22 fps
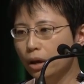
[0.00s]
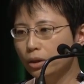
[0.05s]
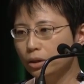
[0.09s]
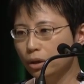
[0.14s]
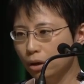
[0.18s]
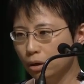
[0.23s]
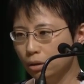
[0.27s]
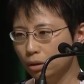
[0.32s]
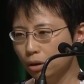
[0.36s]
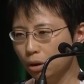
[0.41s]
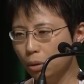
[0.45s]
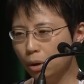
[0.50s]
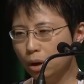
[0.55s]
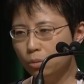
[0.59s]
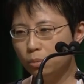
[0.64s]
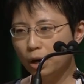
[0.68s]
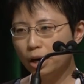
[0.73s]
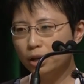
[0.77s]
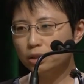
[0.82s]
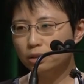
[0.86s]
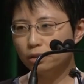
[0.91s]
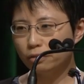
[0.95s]
The lower
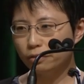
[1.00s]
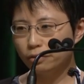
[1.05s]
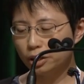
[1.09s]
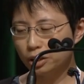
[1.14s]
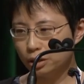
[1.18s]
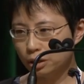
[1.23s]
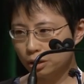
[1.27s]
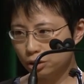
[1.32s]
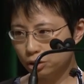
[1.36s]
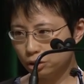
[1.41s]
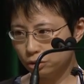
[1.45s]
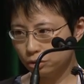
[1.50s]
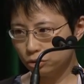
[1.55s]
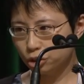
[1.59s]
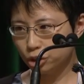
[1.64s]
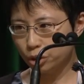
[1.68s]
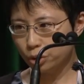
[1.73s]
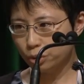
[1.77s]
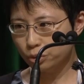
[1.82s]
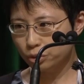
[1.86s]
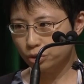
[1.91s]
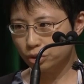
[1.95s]
right figure
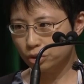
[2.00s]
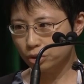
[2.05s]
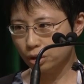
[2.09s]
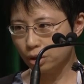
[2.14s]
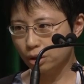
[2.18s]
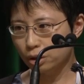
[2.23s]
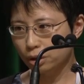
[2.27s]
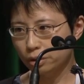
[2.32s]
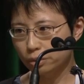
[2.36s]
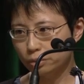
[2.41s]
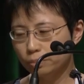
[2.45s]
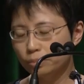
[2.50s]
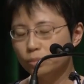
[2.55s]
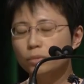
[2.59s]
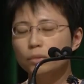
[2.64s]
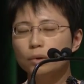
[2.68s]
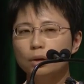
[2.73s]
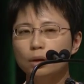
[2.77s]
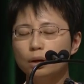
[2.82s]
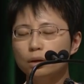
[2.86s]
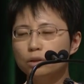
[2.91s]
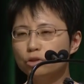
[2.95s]
shows the
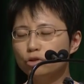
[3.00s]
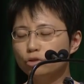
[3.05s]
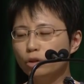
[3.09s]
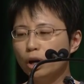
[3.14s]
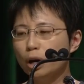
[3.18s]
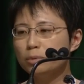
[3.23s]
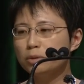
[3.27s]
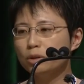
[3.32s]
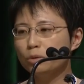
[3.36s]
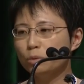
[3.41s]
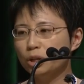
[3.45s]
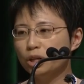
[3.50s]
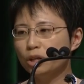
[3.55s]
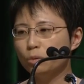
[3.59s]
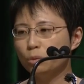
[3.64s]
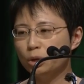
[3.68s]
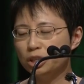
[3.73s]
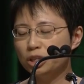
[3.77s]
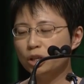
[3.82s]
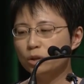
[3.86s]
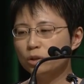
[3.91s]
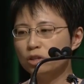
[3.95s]

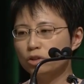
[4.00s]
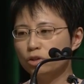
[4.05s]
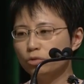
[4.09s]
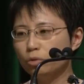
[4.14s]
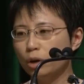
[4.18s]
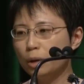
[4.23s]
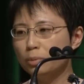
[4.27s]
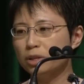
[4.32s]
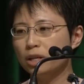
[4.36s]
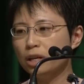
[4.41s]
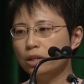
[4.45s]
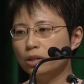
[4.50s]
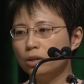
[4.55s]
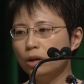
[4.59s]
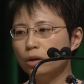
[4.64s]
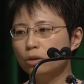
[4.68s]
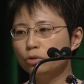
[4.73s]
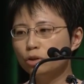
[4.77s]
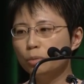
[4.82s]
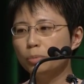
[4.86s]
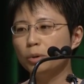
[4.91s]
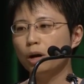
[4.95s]
reduced stripes in
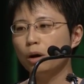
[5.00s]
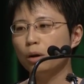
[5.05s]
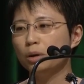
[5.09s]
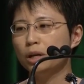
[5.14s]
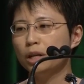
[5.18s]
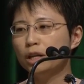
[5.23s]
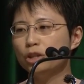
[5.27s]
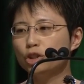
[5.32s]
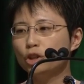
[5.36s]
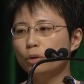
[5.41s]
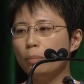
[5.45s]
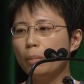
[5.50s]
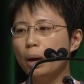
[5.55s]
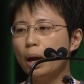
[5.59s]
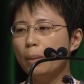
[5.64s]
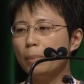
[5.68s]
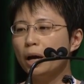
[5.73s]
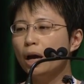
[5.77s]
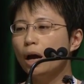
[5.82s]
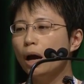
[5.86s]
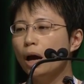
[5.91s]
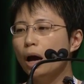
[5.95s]
the group correlation
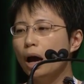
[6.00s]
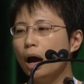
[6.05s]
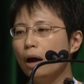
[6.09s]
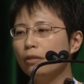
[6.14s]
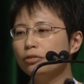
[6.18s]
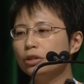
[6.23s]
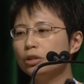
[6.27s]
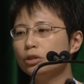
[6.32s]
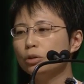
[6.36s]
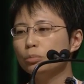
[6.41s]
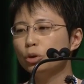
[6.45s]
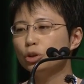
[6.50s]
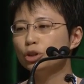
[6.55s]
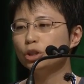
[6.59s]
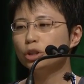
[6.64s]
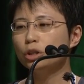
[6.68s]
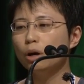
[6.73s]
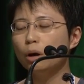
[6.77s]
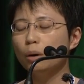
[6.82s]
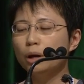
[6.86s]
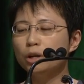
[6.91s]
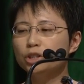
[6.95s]
map after the
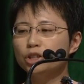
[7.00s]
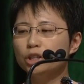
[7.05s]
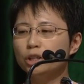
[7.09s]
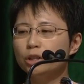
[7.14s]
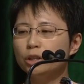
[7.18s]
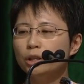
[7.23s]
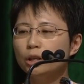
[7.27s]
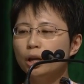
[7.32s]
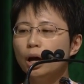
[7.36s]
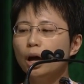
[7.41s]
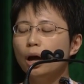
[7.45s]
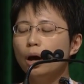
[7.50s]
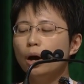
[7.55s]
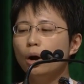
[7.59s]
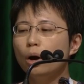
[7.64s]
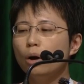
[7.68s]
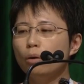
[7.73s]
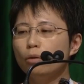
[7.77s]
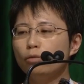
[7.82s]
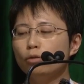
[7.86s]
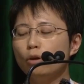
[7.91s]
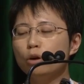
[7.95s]
motion correction
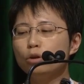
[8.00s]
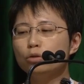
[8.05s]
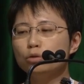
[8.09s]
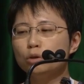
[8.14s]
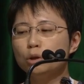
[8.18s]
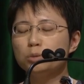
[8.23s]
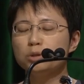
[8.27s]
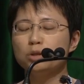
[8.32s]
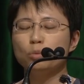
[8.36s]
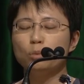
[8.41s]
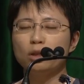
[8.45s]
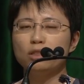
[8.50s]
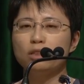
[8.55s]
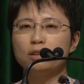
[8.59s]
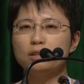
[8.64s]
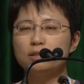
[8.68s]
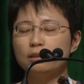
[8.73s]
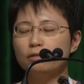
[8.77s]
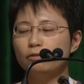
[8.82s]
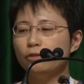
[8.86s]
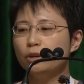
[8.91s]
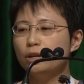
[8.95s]
for groups with
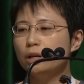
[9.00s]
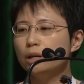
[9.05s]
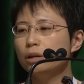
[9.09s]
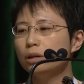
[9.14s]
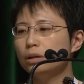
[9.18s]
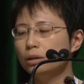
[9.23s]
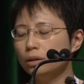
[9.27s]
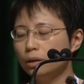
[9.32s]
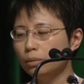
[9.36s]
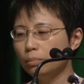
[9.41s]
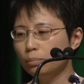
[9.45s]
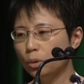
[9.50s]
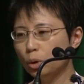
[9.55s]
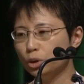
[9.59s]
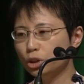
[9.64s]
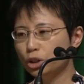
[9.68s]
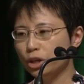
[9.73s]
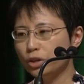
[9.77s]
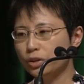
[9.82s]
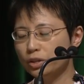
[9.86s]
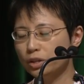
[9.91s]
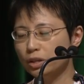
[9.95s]
severe
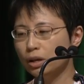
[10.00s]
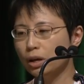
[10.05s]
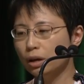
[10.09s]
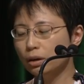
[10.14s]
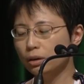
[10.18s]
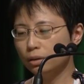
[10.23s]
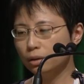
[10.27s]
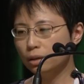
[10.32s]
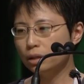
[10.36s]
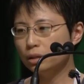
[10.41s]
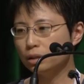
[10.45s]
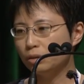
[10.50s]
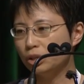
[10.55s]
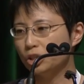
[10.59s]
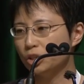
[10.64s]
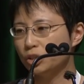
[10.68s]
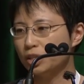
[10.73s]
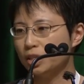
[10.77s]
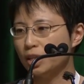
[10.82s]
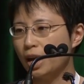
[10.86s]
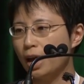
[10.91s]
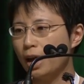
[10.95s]
motions during
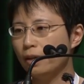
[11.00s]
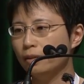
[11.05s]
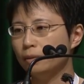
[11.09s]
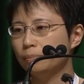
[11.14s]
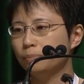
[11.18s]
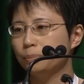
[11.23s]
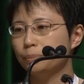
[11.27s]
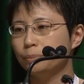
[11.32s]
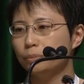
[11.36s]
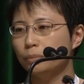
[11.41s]
the scan.